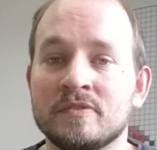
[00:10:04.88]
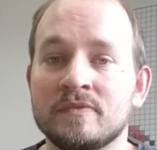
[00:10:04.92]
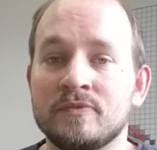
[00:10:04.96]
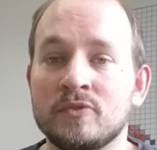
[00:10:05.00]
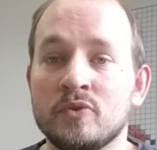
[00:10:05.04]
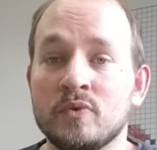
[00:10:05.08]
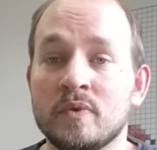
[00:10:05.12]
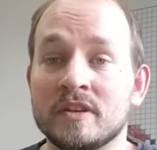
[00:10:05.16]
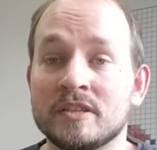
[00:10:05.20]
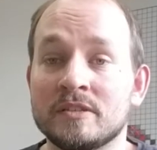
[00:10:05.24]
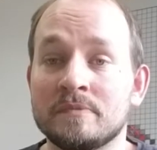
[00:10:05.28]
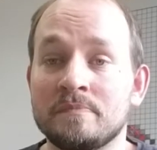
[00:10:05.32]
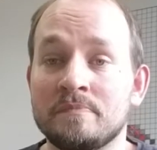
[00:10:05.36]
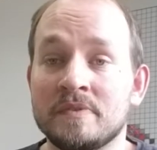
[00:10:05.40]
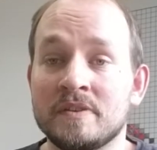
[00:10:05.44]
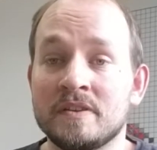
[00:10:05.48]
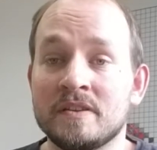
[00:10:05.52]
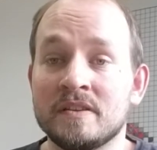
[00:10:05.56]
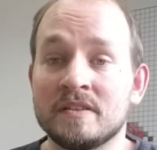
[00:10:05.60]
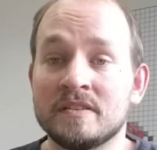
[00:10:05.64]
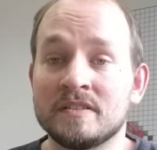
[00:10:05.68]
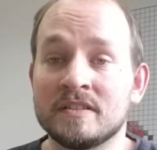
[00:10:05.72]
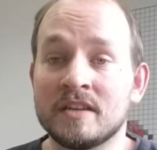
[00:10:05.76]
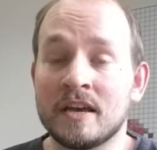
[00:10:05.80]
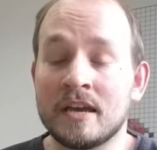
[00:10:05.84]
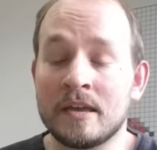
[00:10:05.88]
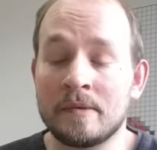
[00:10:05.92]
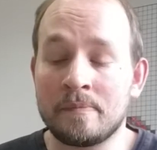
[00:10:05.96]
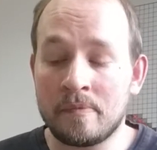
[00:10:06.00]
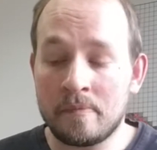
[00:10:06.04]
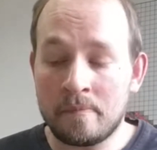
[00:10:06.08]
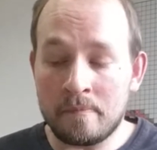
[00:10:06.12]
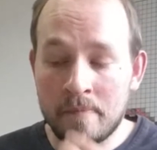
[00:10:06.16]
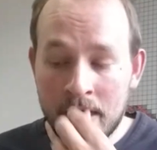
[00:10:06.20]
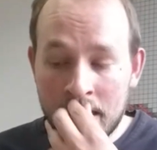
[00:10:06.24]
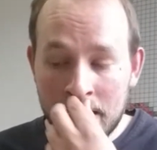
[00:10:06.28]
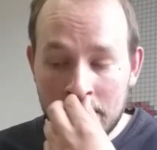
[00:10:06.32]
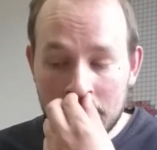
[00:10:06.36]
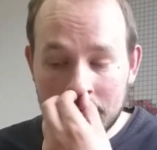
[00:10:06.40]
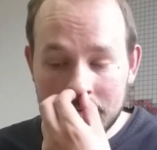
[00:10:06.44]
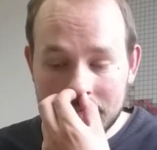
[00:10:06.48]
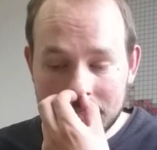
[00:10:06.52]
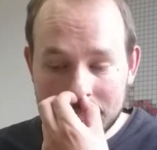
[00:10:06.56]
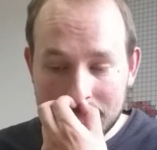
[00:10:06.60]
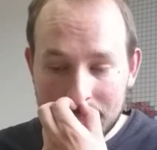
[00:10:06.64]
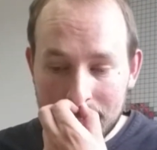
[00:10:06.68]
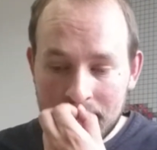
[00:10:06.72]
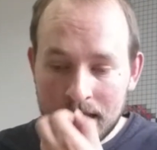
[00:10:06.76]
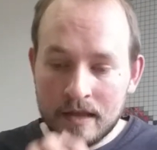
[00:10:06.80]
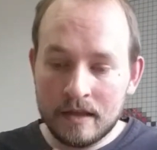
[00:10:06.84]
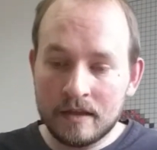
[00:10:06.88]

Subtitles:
of USB type batteries.